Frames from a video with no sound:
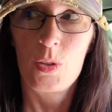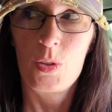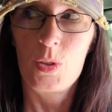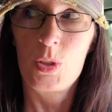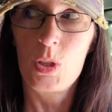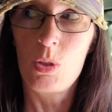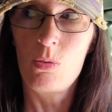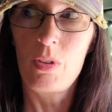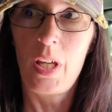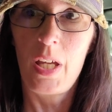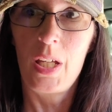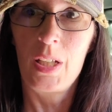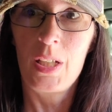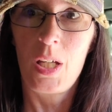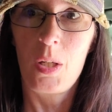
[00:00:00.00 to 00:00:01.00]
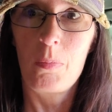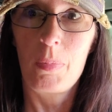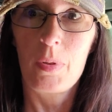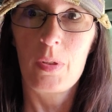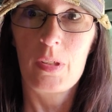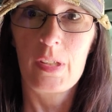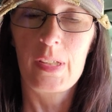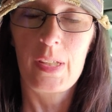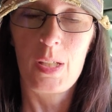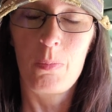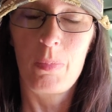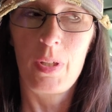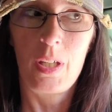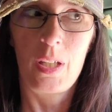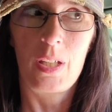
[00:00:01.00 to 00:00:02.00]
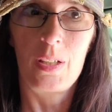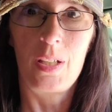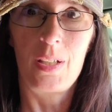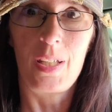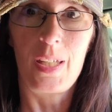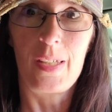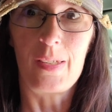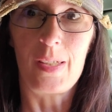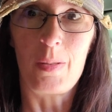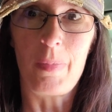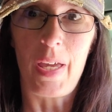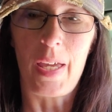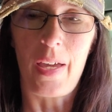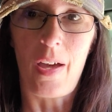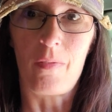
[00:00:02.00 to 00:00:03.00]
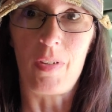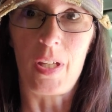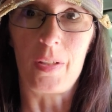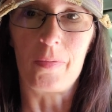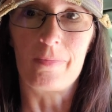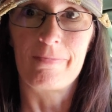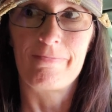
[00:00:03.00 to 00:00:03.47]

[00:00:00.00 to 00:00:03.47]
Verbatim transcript: don't end up sleeping in an easy bake oven.